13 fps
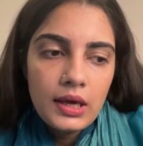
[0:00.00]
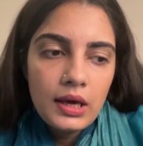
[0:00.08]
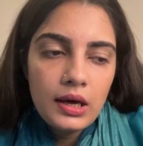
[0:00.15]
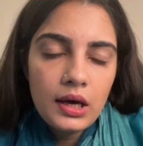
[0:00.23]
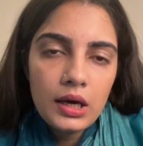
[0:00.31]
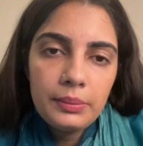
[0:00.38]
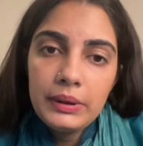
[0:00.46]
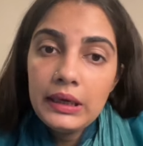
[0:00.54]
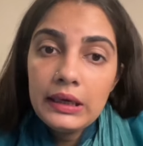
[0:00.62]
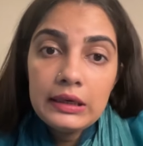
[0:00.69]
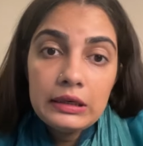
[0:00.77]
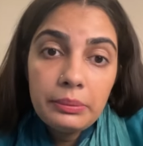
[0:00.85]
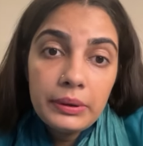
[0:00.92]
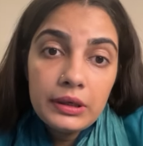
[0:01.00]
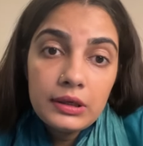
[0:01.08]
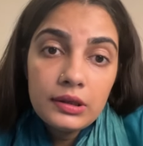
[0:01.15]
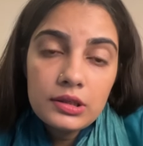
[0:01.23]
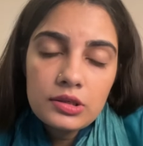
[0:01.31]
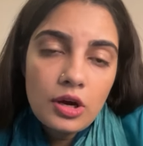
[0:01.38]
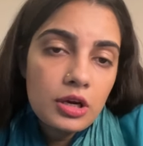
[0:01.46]
Being independent
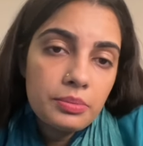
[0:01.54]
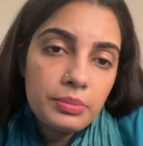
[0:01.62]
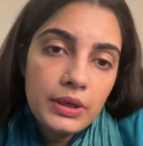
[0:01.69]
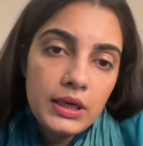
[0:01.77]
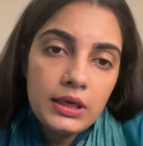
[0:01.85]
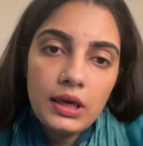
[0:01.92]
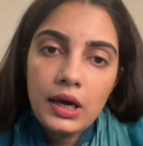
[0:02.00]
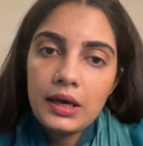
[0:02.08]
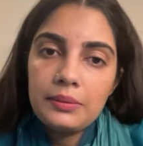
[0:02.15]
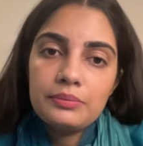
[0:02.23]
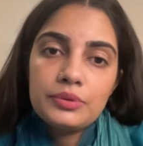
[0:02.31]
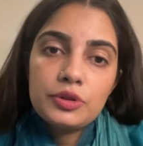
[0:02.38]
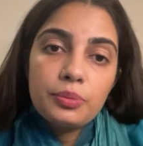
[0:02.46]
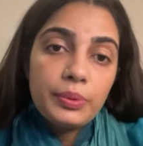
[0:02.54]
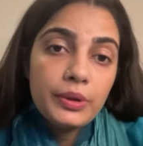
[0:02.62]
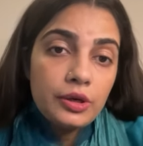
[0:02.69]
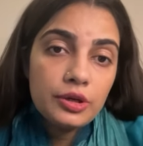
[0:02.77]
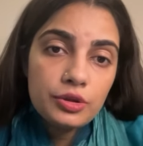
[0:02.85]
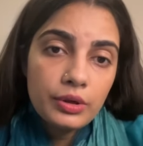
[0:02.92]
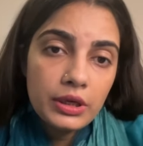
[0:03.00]
does not mean I am
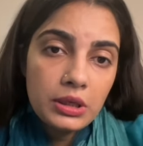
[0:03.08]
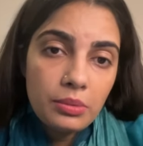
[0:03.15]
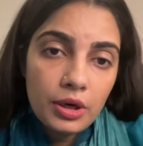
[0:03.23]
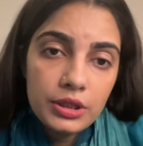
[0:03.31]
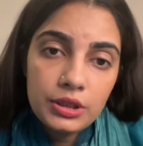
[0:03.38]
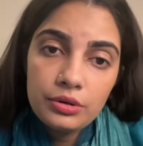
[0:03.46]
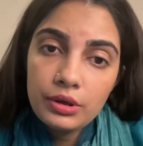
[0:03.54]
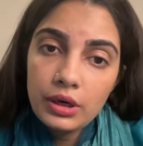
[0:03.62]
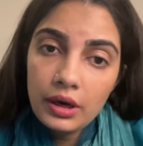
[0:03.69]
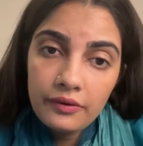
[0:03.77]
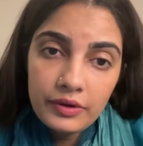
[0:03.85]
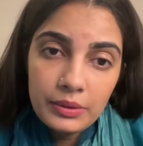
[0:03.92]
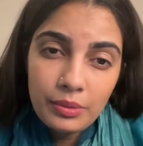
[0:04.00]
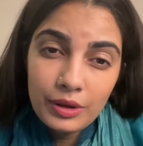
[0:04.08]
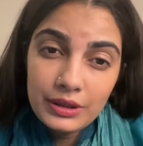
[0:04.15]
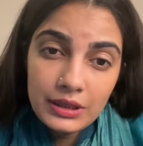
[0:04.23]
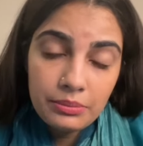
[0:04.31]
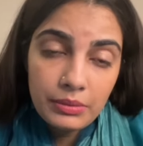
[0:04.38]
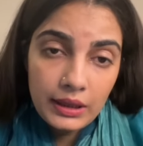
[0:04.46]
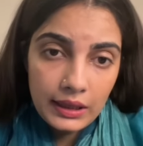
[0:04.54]
superior to anybody or
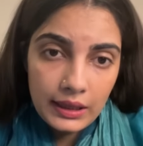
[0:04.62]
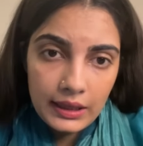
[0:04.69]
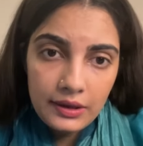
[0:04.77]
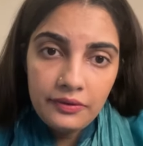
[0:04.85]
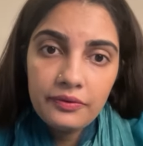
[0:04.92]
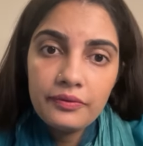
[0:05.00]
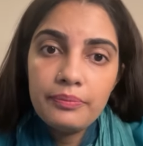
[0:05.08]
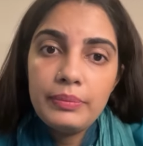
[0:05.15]
everybody in my life.